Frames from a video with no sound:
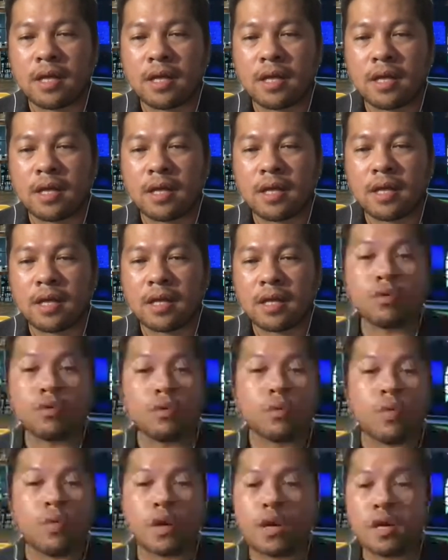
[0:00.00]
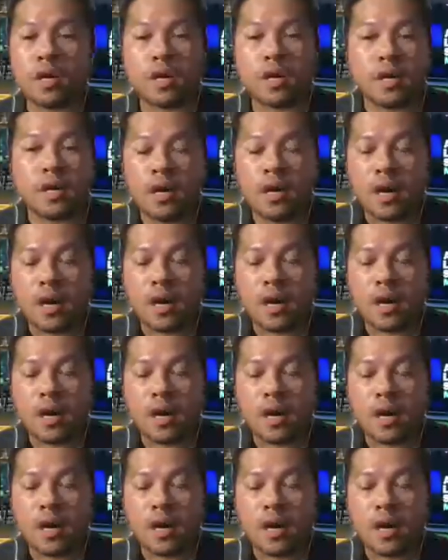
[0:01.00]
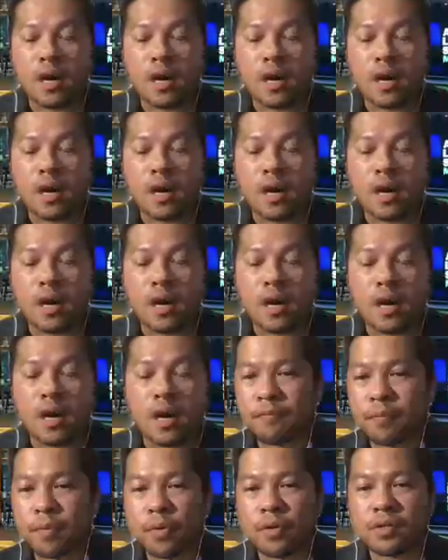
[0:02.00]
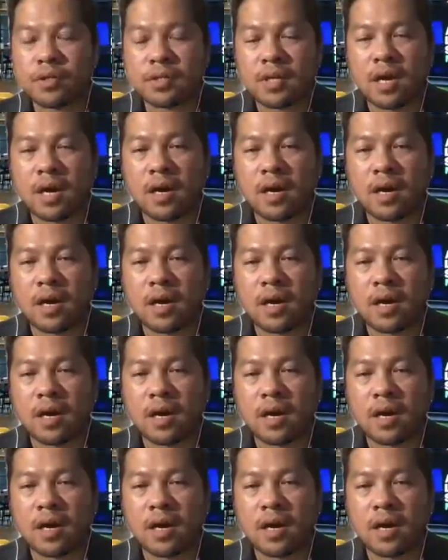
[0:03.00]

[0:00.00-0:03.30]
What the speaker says: have that we also work together. In terms of books,